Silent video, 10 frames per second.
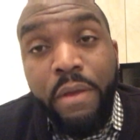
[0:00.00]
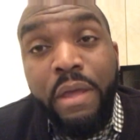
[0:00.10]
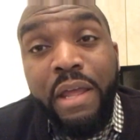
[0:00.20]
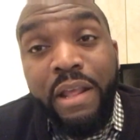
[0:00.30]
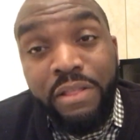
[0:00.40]

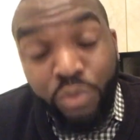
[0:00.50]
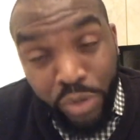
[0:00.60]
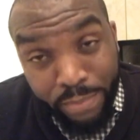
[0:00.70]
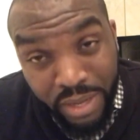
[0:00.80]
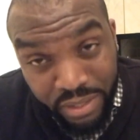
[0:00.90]
in
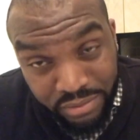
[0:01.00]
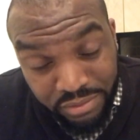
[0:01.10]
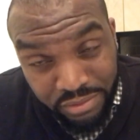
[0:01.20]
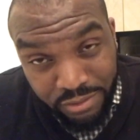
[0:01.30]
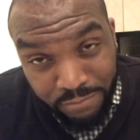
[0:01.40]
3
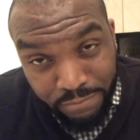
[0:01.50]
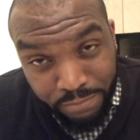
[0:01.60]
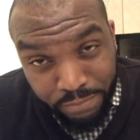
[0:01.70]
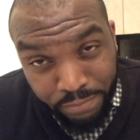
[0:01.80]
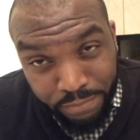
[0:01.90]
months.
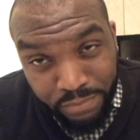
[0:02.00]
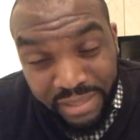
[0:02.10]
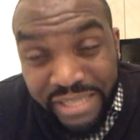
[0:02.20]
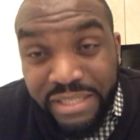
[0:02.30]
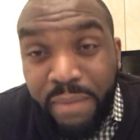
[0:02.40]

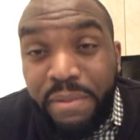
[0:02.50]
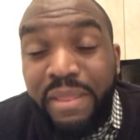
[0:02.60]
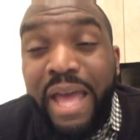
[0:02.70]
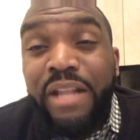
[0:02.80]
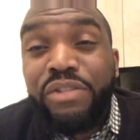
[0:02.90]
That's something
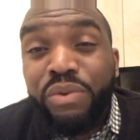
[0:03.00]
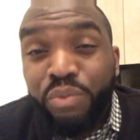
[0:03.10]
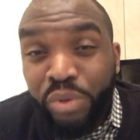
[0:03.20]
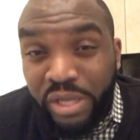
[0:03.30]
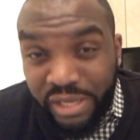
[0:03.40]
that is
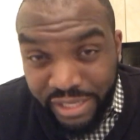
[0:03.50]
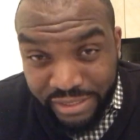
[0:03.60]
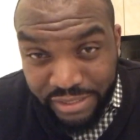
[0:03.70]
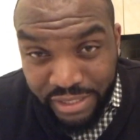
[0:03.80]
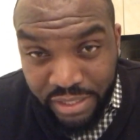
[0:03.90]

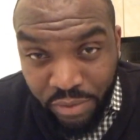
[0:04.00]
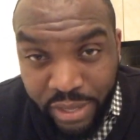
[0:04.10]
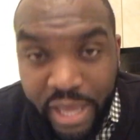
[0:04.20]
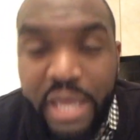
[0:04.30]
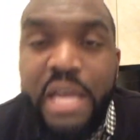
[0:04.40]
realistic,
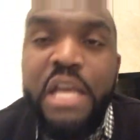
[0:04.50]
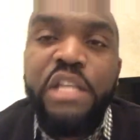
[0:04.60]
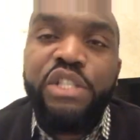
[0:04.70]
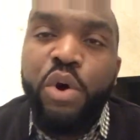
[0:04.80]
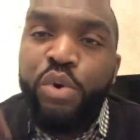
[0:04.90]
okay?
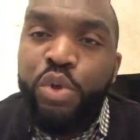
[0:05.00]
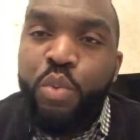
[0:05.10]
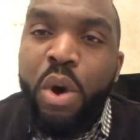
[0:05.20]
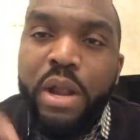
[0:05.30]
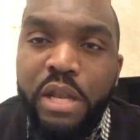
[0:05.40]
So you
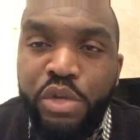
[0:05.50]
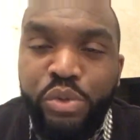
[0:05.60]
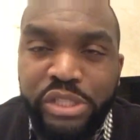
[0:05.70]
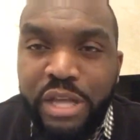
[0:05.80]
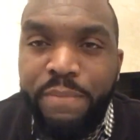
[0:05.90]
want to
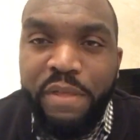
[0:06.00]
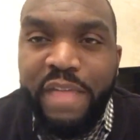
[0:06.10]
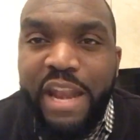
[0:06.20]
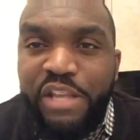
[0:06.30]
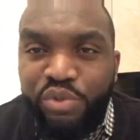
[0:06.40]
do something
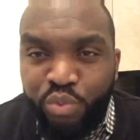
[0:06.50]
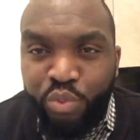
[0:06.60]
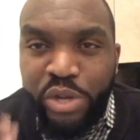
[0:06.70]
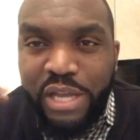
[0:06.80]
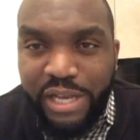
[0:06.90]
that is
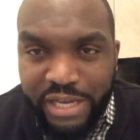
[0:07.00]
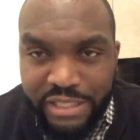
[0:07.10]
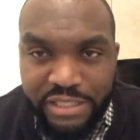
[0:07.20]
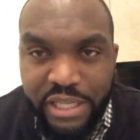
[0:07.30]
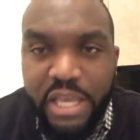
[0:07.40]

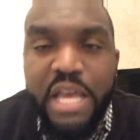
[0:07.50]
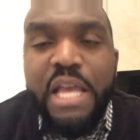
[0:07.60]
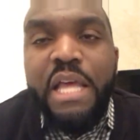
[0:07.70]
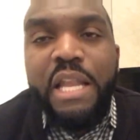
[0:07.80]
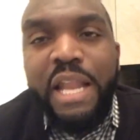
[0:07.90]
realistic.
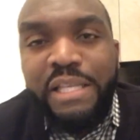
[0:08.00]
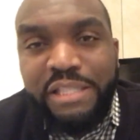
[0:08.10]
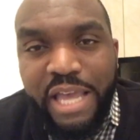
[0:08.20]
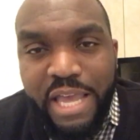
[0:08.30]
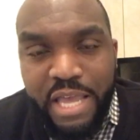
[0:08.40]
Let's
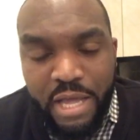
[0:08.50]
say